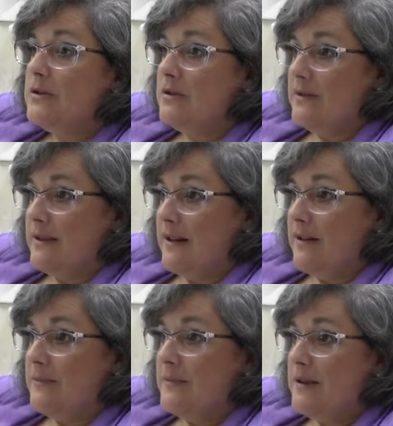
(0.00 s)
to
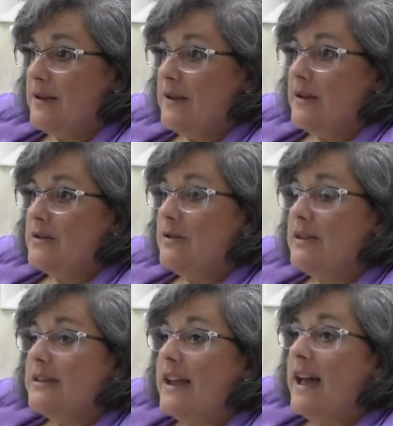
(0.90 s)
them so
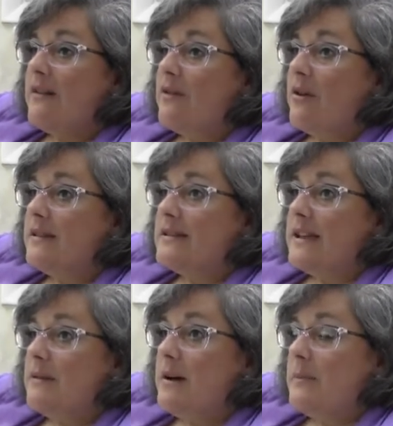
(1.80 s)
that they have all the
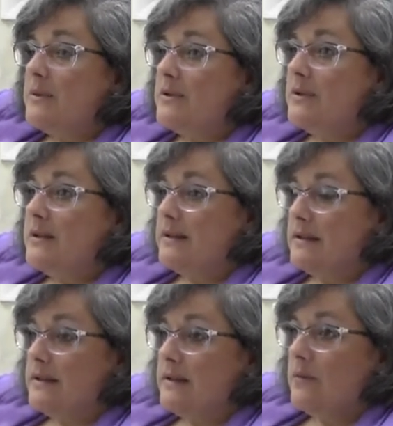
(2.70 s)
same opportunities
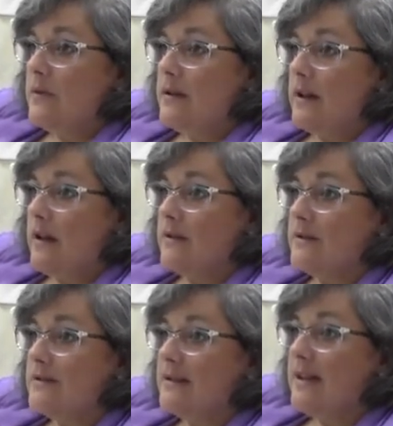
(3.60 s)
as anyone
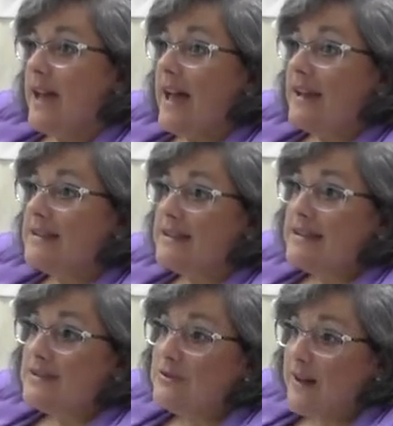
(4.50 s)
else,
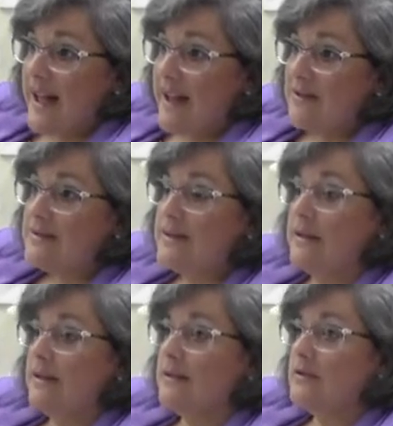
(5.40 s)
access to
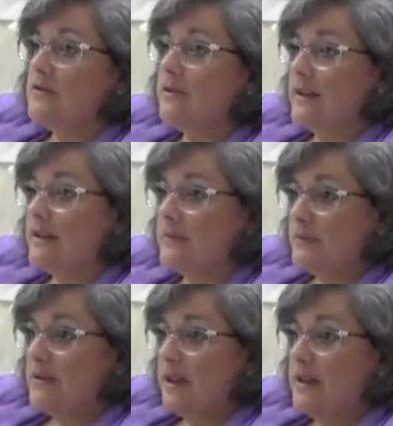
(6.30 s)
housing, to
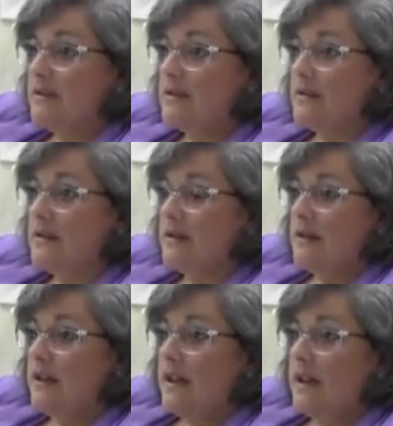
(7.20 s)
transportation,
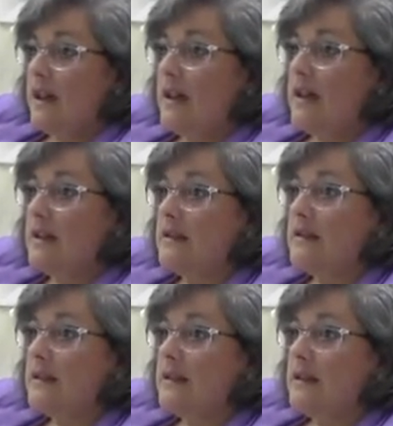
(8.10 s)

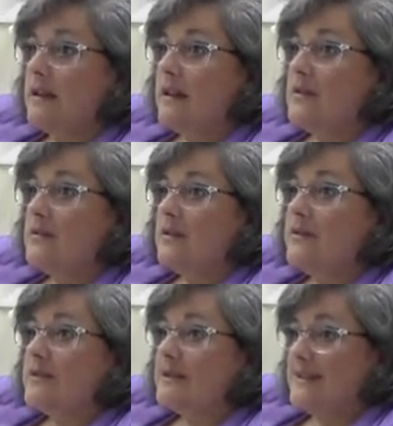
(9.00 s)
and
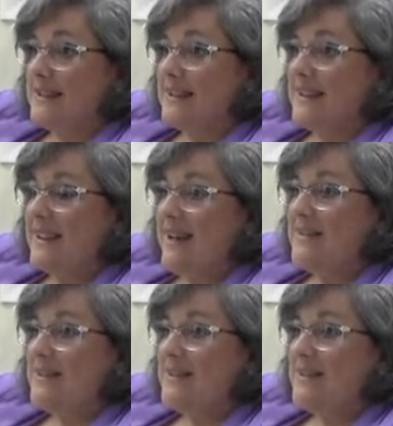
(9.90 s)
services that allow